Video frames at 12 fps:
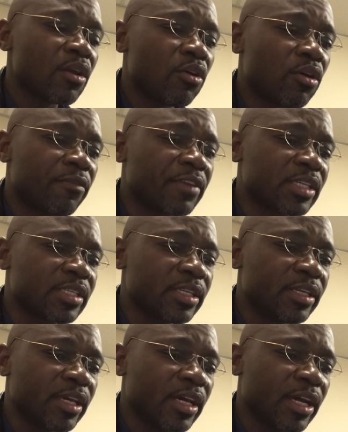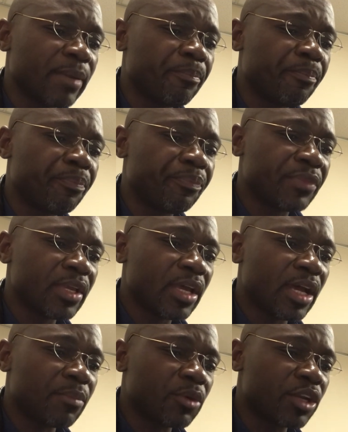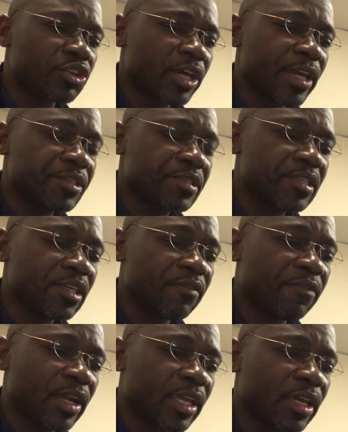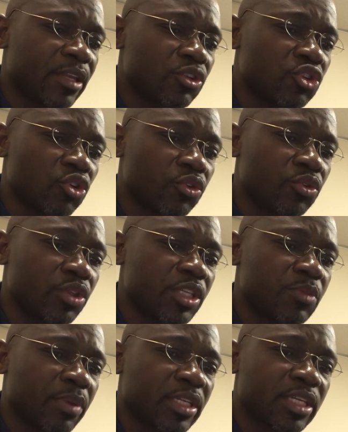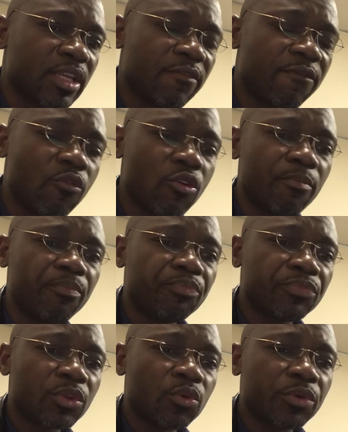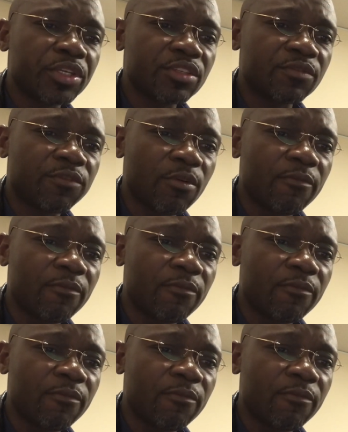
Obviously, I'm going to try and see if I can show you this particular form, which is Form